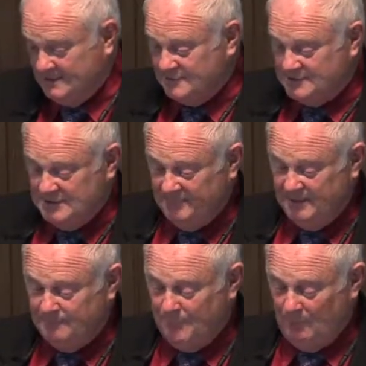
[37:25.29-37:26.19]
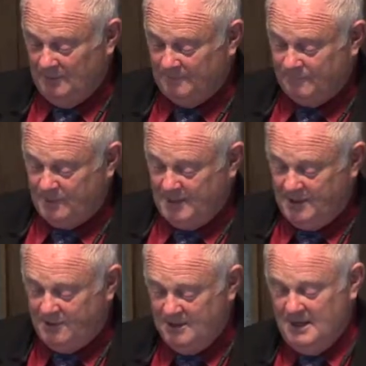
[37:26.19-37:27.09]
So she's living in Poland for a
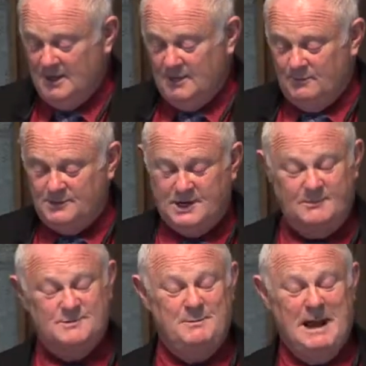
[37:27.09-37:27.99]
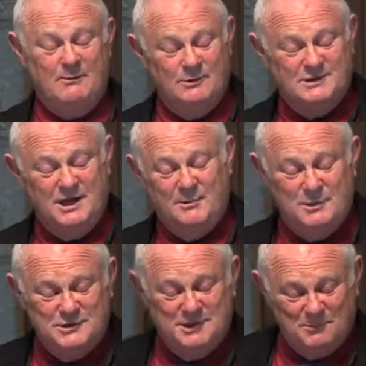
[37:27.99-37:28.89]
year. When she comes back, we'll see how
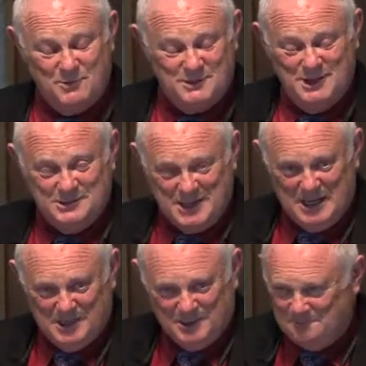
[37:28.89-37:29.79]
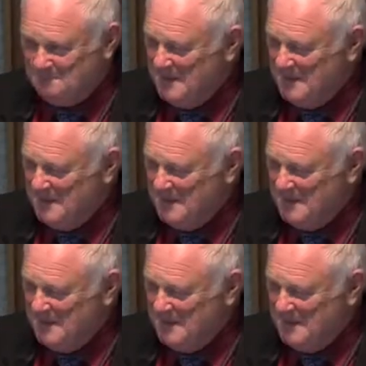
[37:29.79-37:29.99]
much she appreciates Canada.